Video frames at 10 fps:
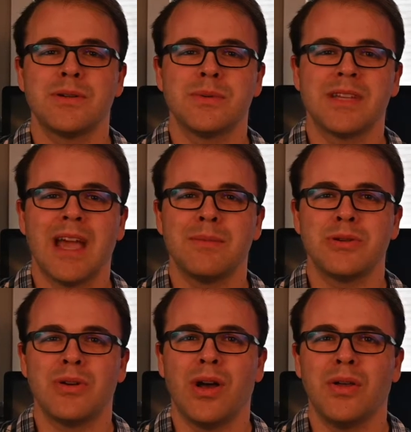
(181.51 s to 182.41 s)
was
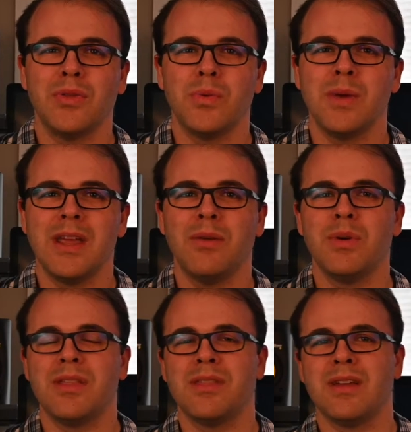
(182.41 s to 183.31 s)
captured on the wheat
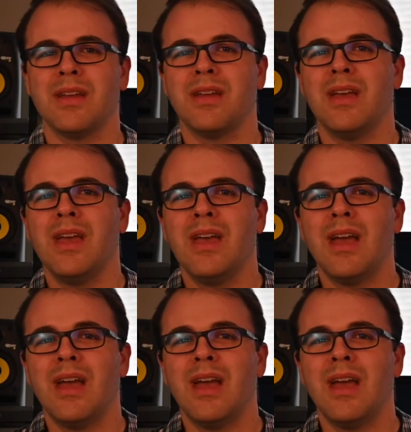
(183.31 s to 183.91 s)
with the